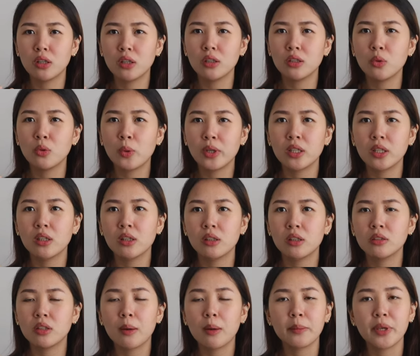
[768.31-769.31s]
you
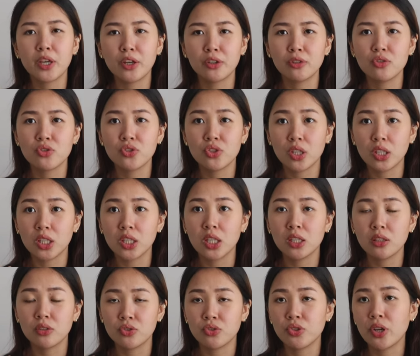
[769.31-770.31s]
wanna come here to study
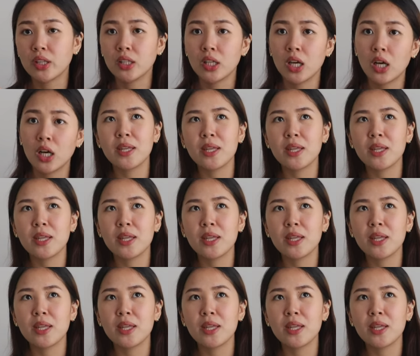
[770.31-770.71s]
in Australia.